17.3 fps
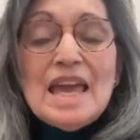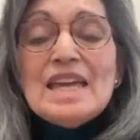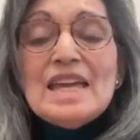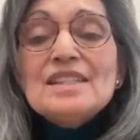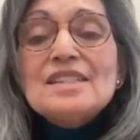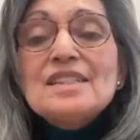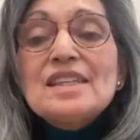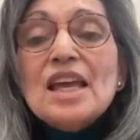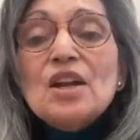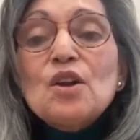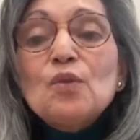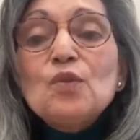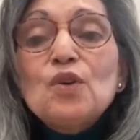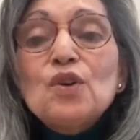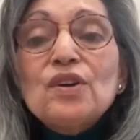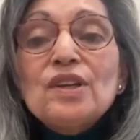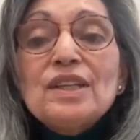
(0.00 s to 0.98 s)
Instead
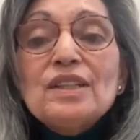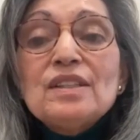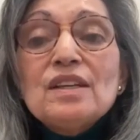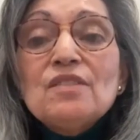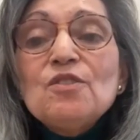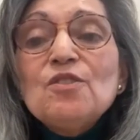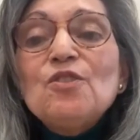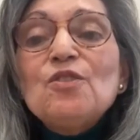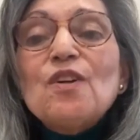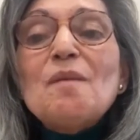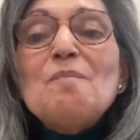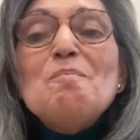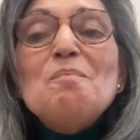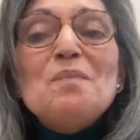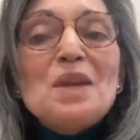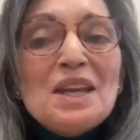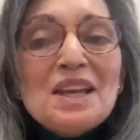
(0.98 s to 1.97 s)
of greeting
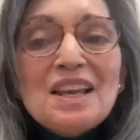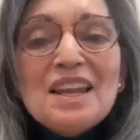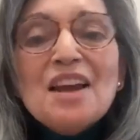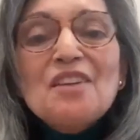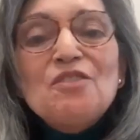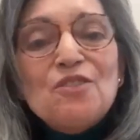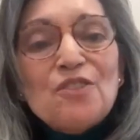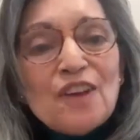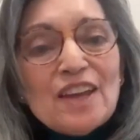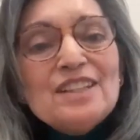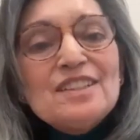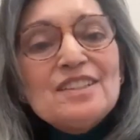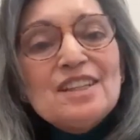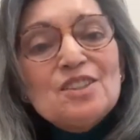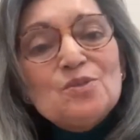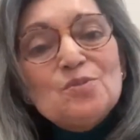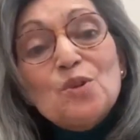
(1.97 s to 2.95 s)
familiar
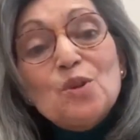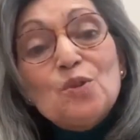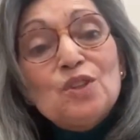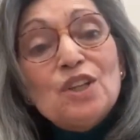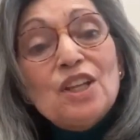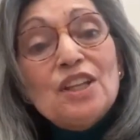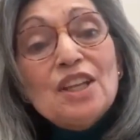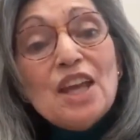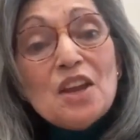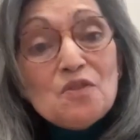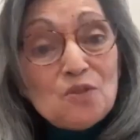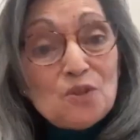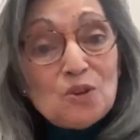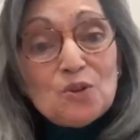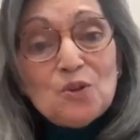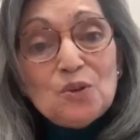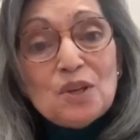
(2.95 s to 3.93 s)
faces from the
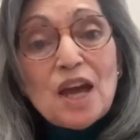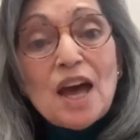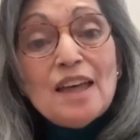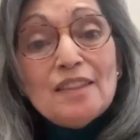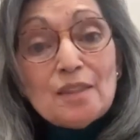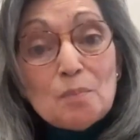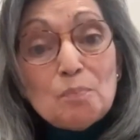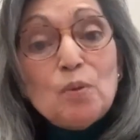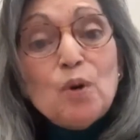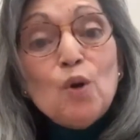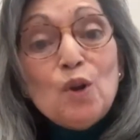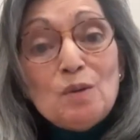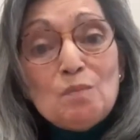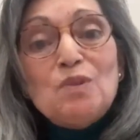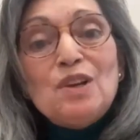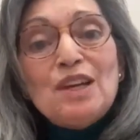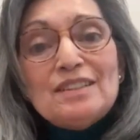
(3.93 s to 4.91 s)
neighborhood at the
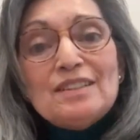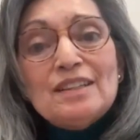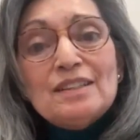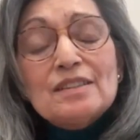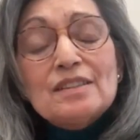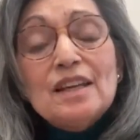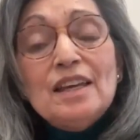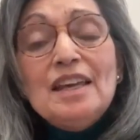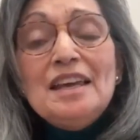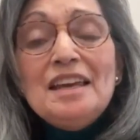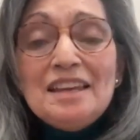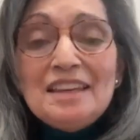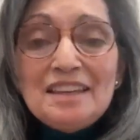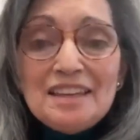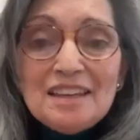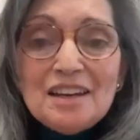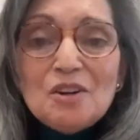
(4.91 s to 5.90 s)
polling places,
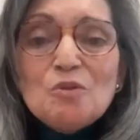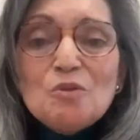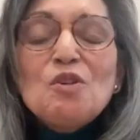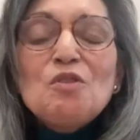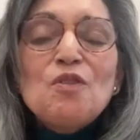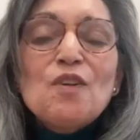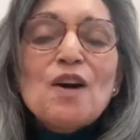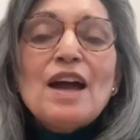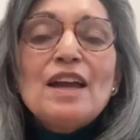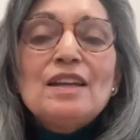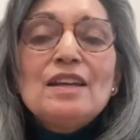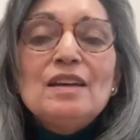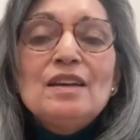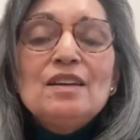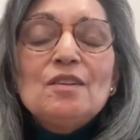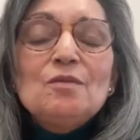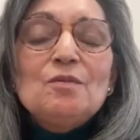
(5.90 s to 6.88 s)
here we
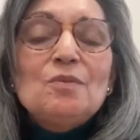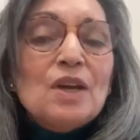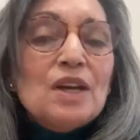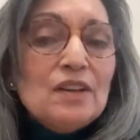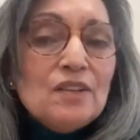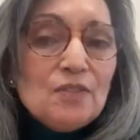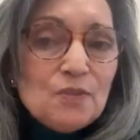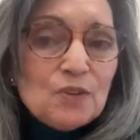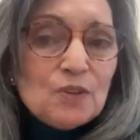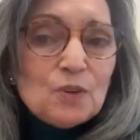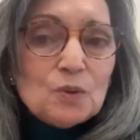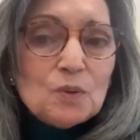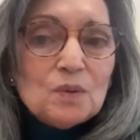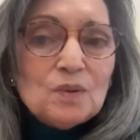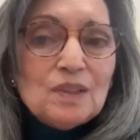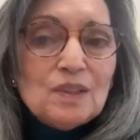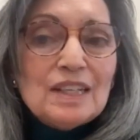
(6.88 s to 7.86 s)
find very
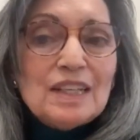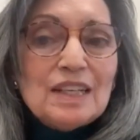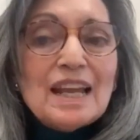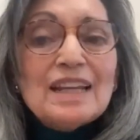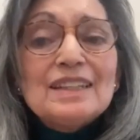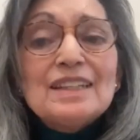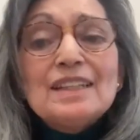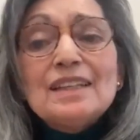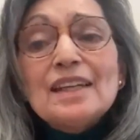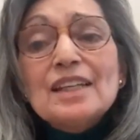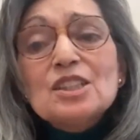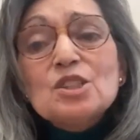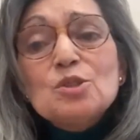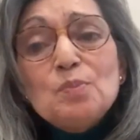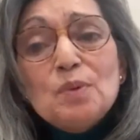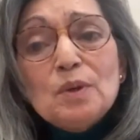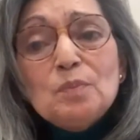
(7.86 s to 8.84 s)
few
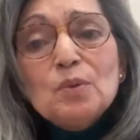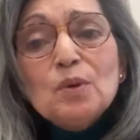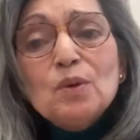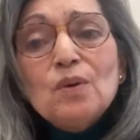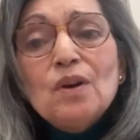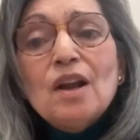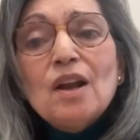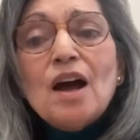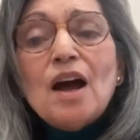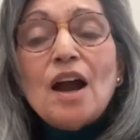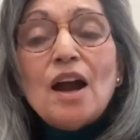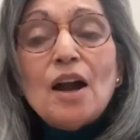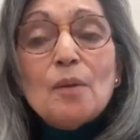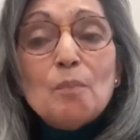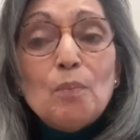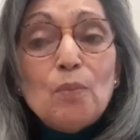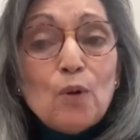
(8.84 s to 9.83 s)
Latinx people
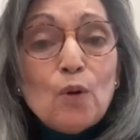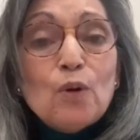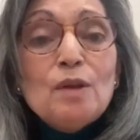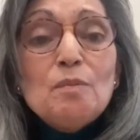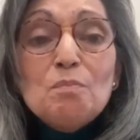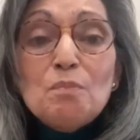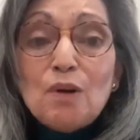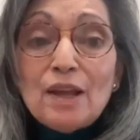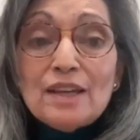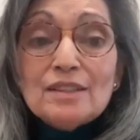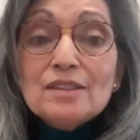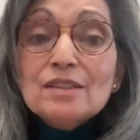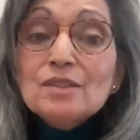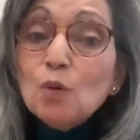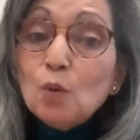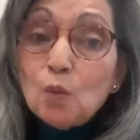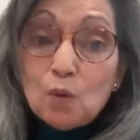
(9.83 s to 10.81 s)
are polling
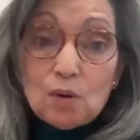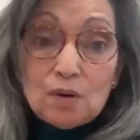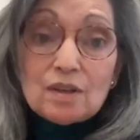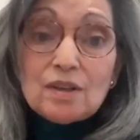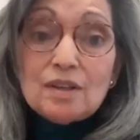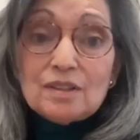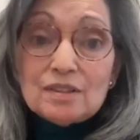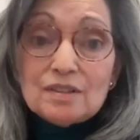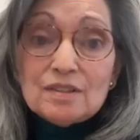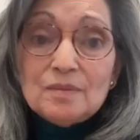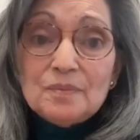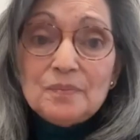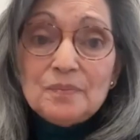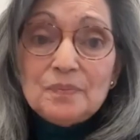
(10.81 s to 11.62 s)
place workers.